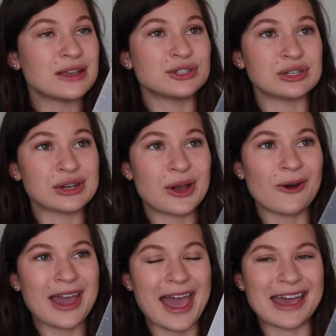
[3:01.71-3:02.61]
so you can go
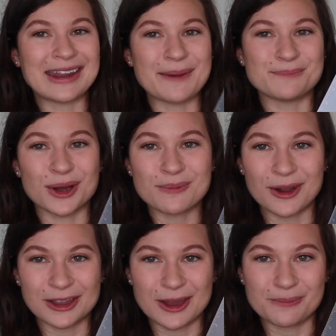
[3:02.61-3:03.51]
ahead and
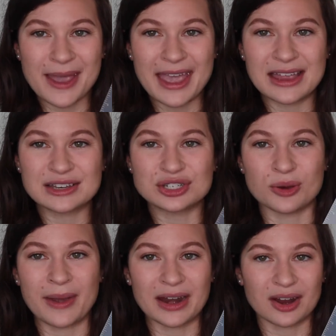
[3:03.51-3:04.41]
bookmark your page, no
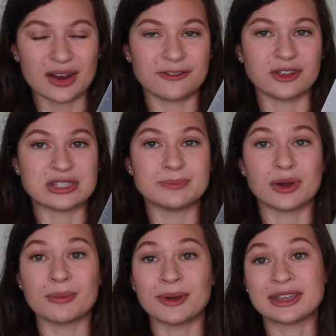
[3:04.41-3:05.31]
matter if it's
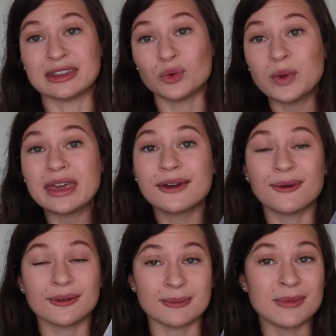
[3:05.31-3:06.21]
bookmarking the week
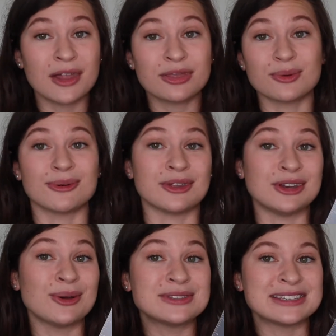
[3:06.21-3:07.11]
or the month or the
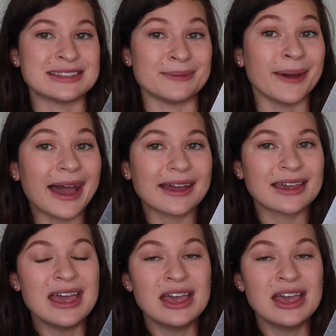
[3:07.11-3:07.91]
notes in the back.